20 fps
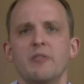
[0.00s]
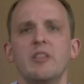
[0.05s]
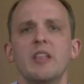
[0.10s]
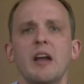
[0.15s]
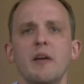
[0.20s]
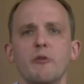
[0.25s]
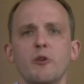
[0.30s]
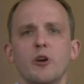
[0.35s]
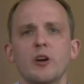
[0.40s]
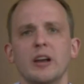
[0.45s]
they've
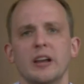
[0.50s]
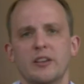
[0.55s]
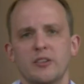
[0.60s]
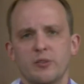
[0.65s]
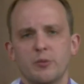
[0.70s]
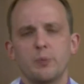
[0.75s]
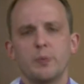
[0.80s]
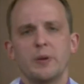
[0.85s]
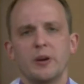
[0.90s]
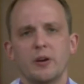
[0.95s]
never
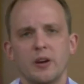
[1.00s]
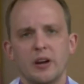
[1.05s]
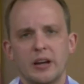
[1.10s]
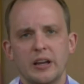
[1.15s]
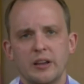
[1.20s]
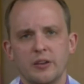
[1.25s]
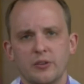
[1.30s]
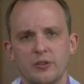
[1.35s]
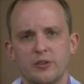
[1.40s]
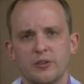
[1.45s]

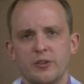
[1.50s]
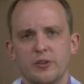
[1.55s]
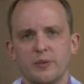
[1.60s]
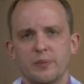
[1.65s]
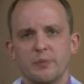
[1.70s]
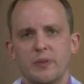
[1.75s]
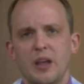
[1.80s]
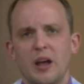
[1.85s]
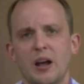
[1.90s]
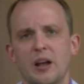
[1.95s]

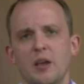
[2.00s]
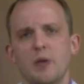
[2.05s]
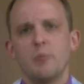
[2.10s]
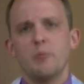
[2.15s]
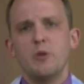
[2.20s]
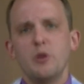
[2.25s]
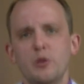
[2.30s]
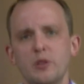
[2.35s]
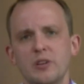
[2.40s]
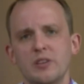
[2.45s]
experienced a
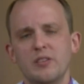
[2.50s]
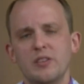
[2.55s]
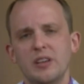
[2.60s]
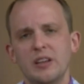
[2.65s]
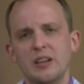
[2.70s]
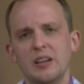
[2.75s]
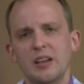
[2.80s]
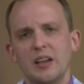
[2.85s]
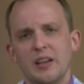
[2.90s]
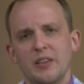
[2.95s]

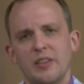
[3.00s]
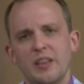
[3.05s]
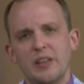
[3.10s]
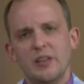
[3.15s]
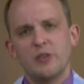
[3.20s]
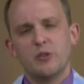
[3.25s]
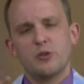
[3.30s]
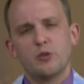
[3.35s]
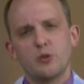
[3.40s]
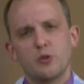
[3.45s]
community
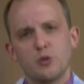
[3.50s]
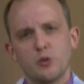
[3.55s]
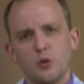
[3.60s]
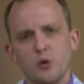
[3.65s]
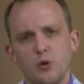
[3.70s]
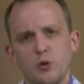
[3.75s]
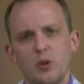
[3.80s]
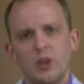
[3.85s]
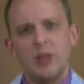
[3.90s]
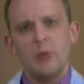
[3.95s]
that is
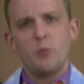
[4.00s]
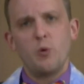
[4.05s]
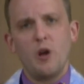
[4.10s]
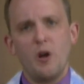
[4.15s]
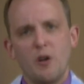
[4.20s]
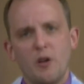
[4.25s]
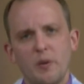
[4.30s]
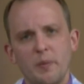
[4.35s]
truly